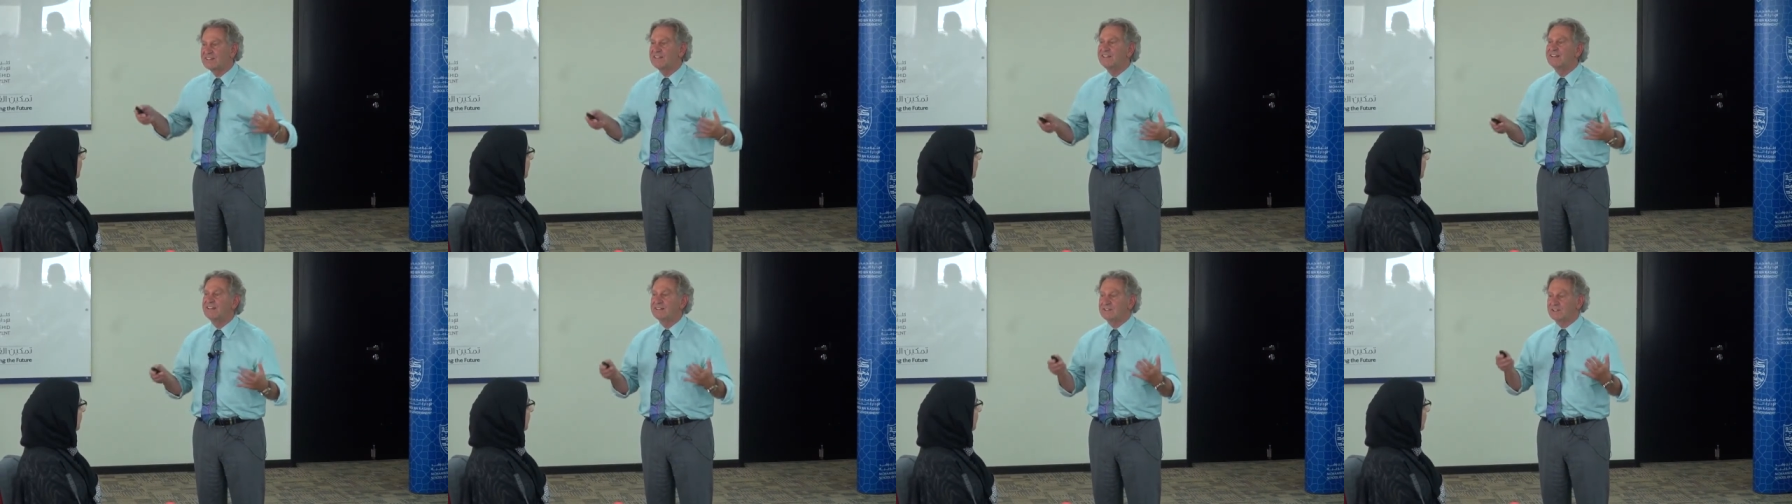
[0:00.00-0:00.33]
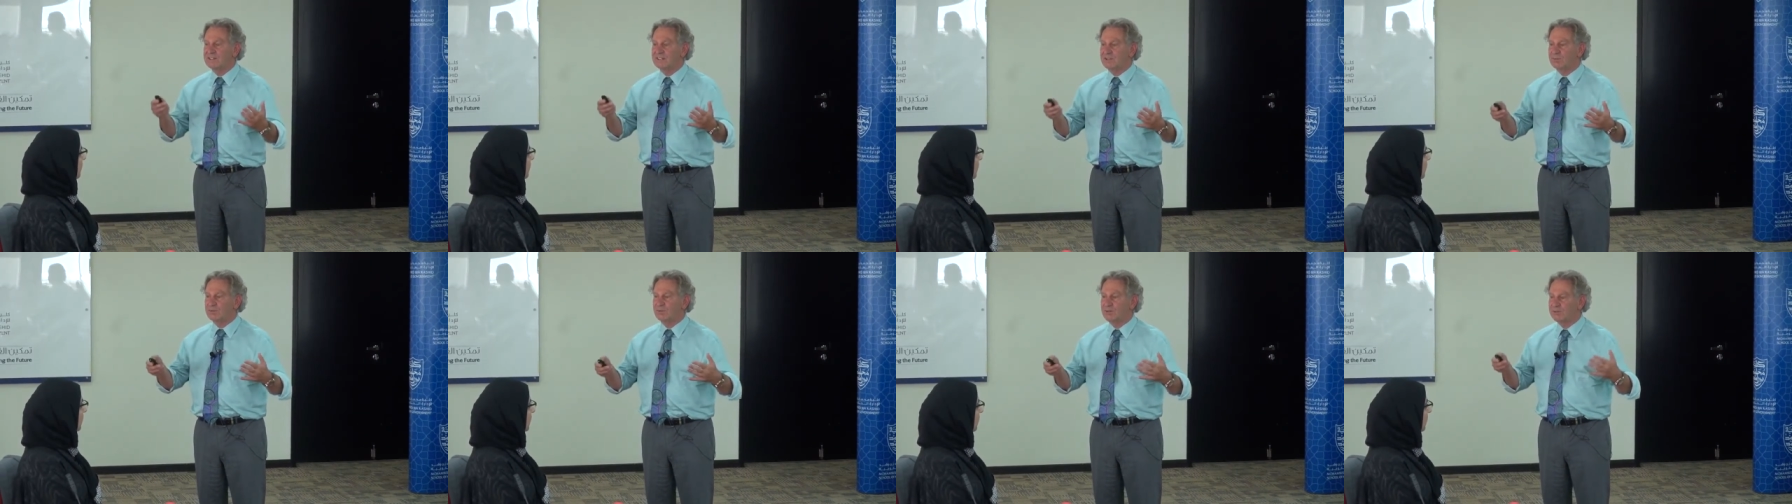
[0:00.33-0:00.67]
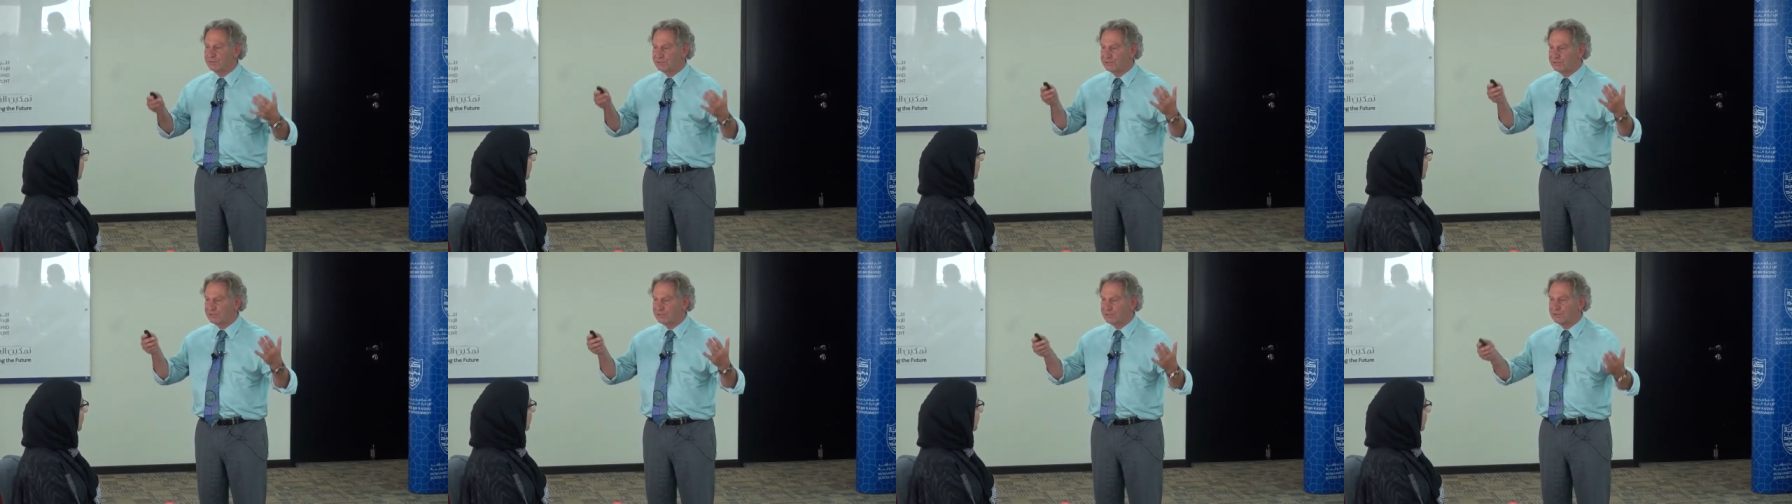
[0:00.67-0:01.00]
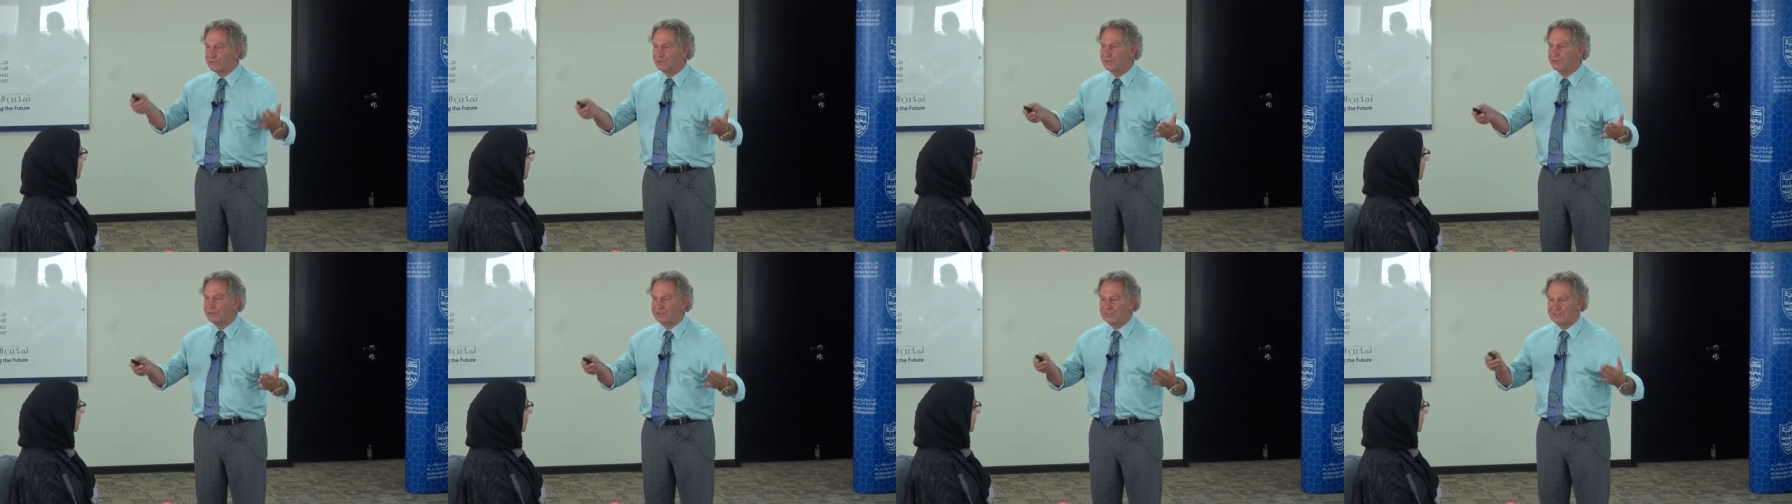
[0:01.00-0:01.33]
key enabler for
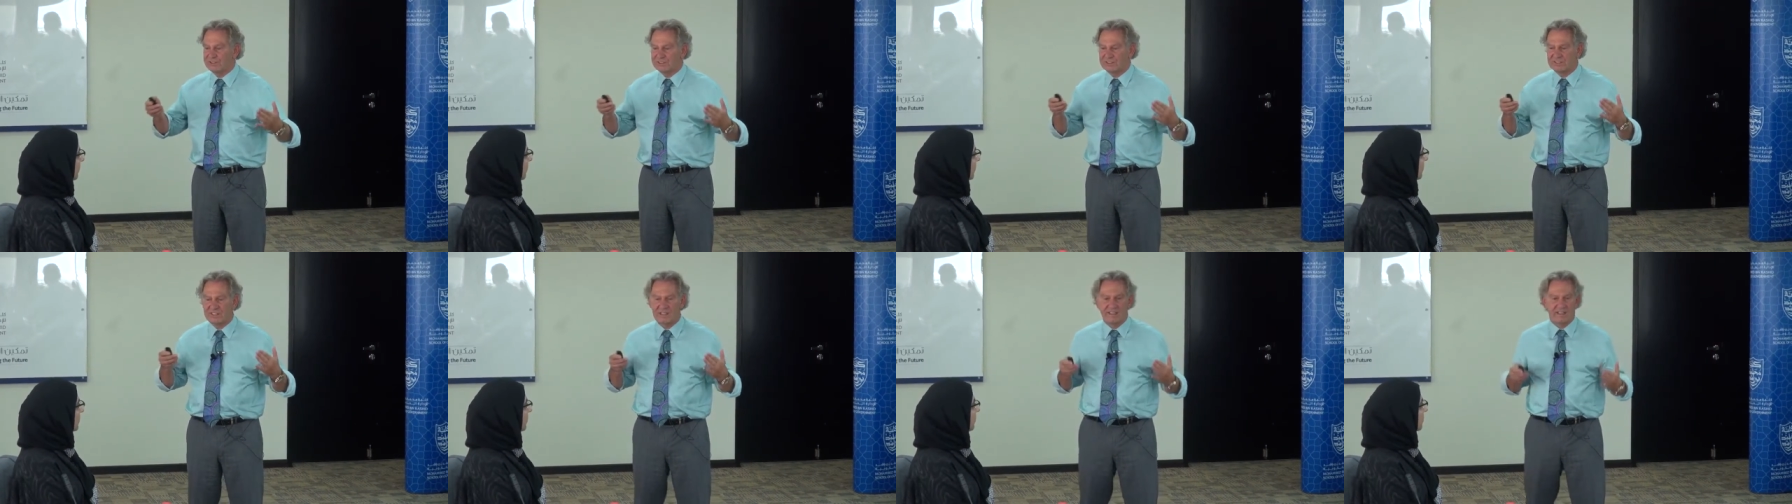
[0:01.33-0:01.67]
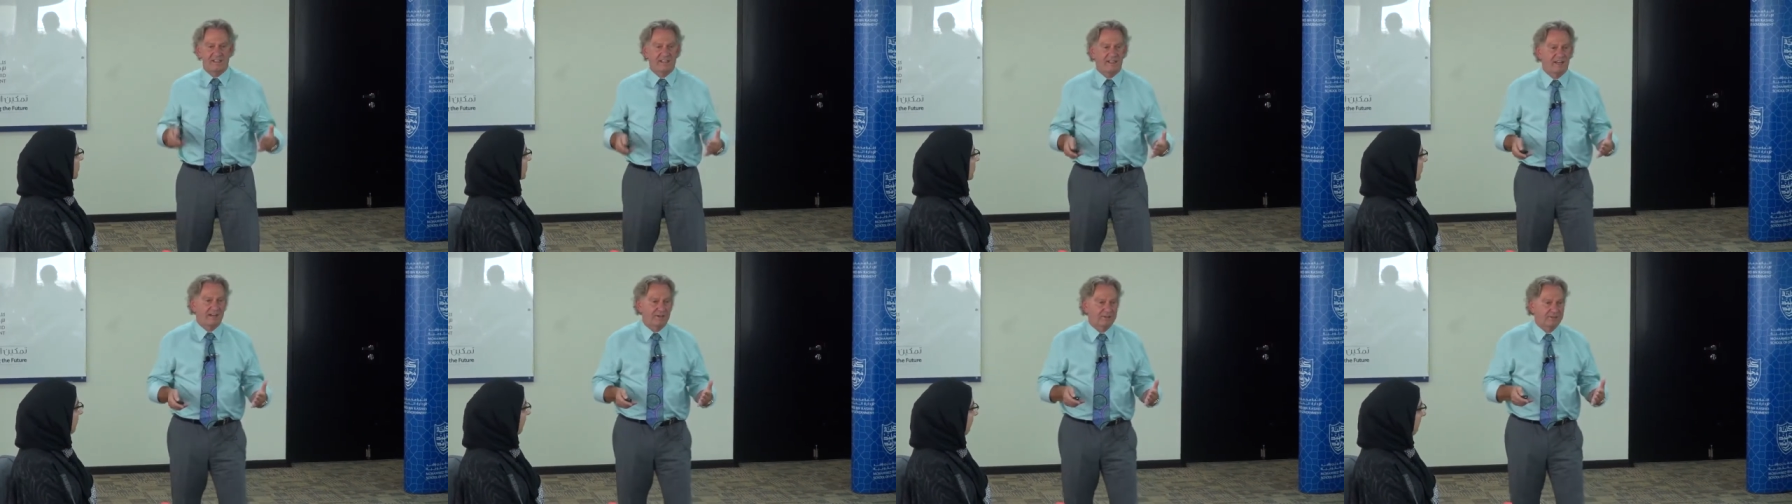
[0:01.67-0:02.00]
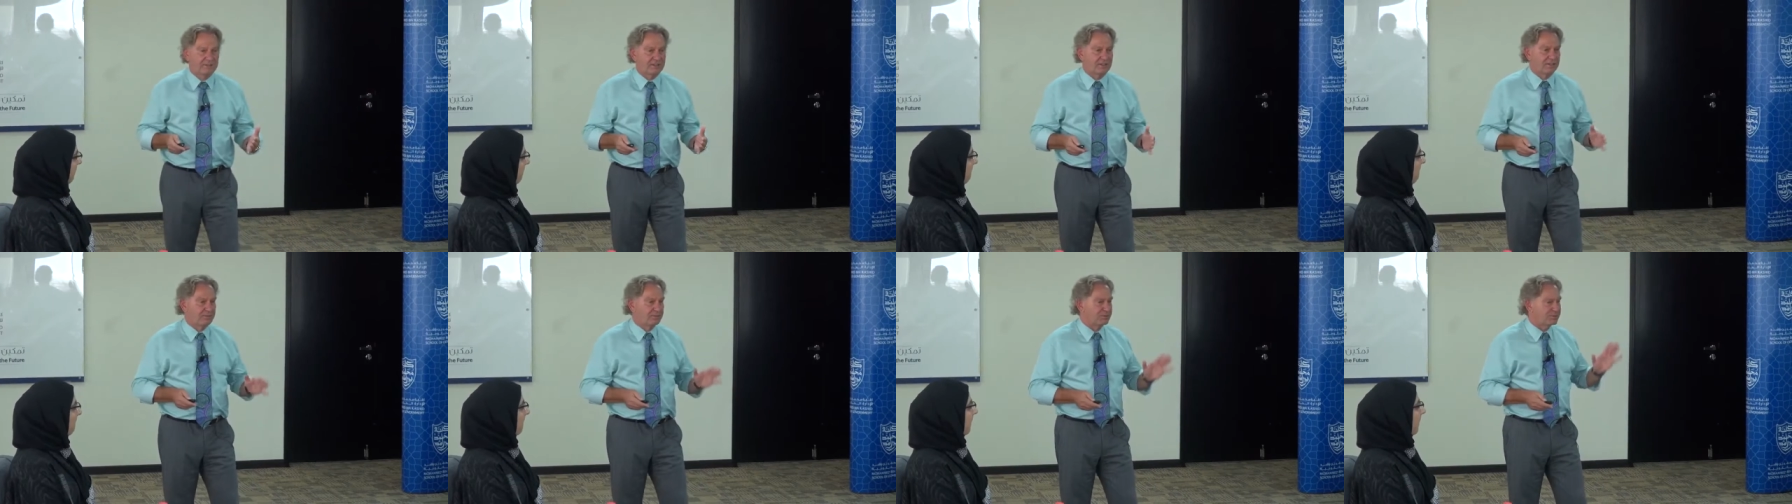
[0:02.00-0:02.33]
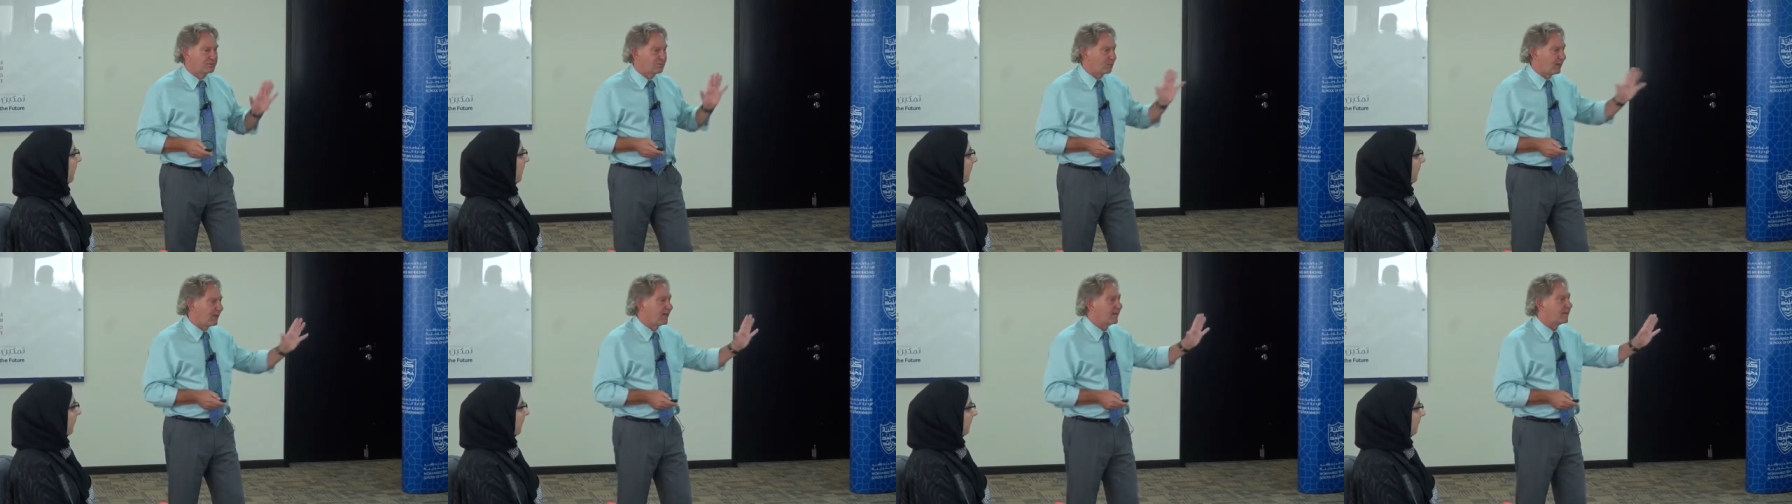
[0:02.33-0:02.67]
solutions and
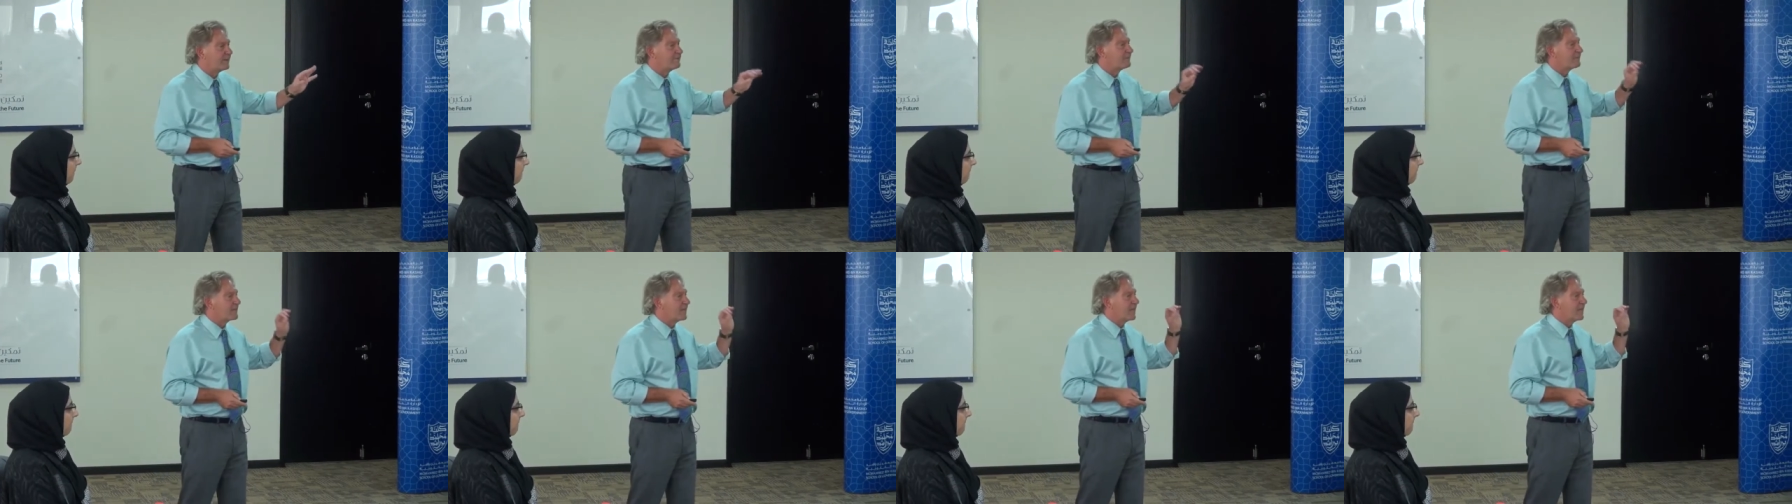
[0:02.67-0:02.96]
outcomes. Why?